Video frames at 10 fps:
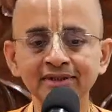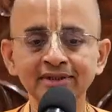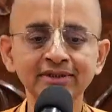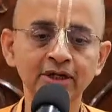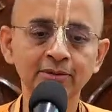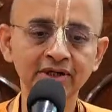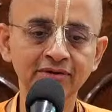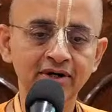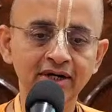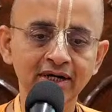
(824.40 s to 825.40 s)
this topic of
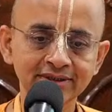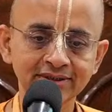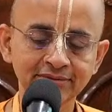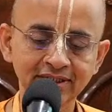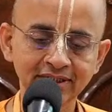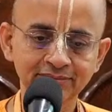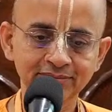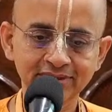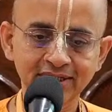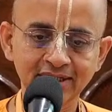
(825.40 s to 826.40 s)
Lord accepting
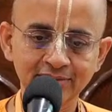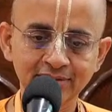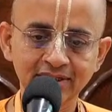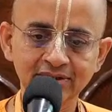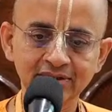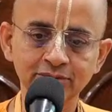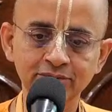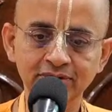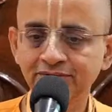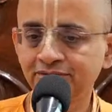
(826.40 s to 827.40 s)
Prasadam at the home
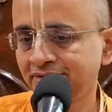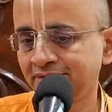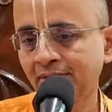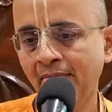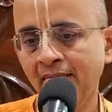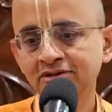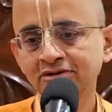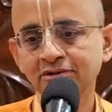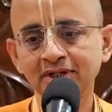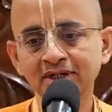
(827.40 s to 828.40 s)
of
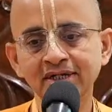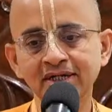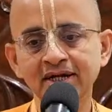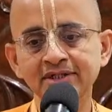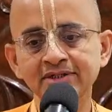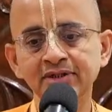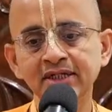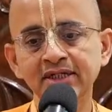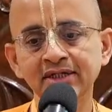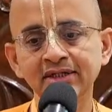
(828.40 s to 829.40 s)
Sarvabhauma is
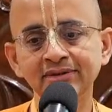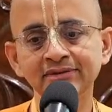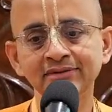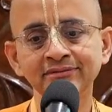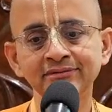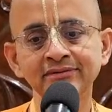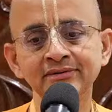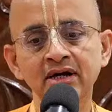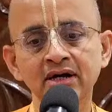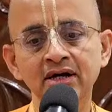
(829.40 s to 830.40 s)
only
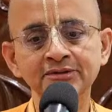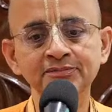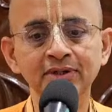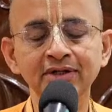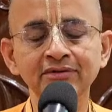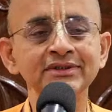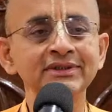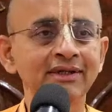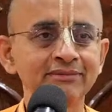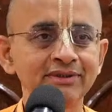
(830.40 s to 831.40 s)
last part of this
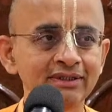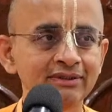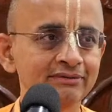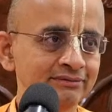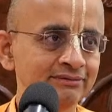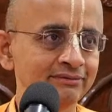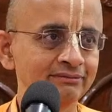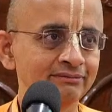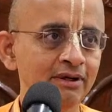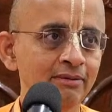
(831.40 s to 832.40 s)
chapter.
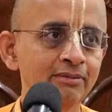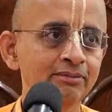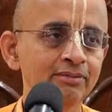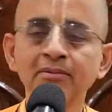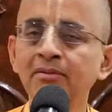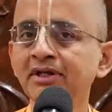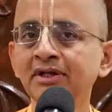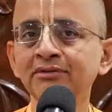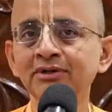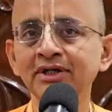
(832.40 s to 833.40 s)
Probably
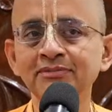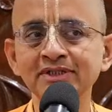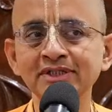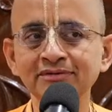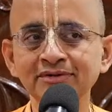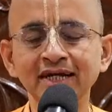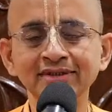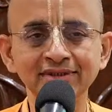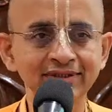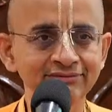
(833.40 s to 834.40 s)
around 20% we can
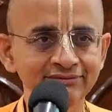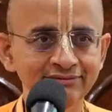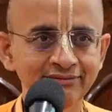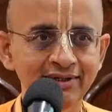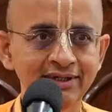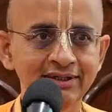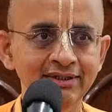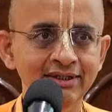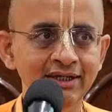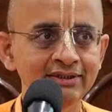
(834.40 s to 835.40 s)
say.
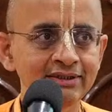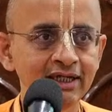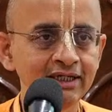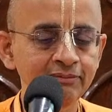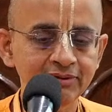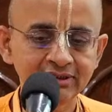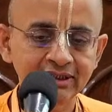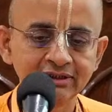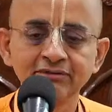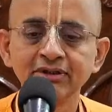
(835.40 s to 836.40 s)
In the rest
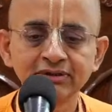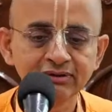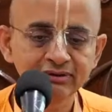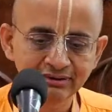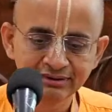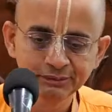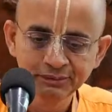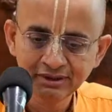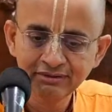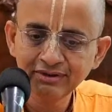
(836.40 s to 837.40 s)
80% you want to know
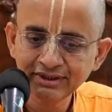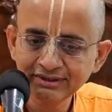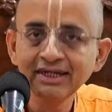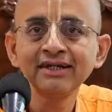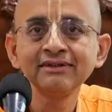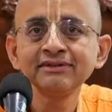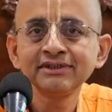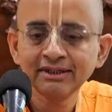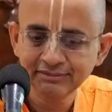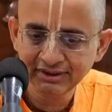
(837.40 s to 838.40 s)
what is there in this
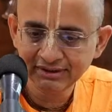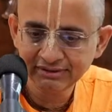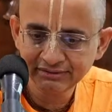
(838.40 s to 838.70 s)
chapter.